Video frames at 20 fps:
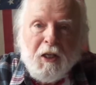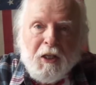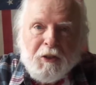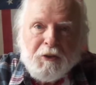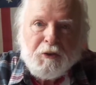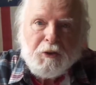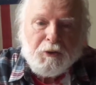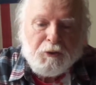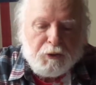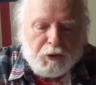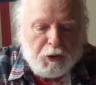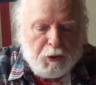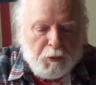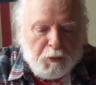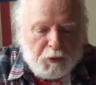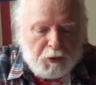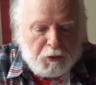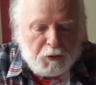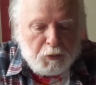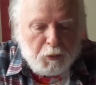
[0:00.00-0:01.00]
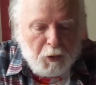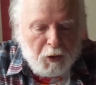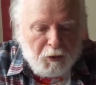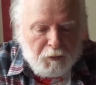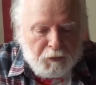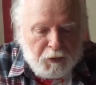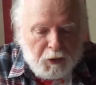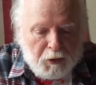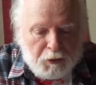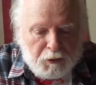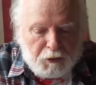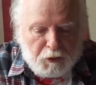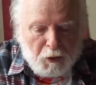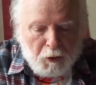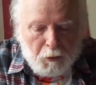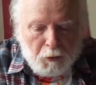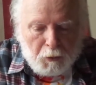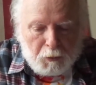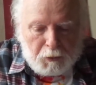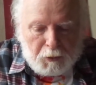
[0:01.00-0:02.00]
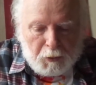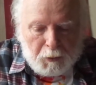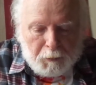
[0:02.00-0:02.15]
since she was 12 years old.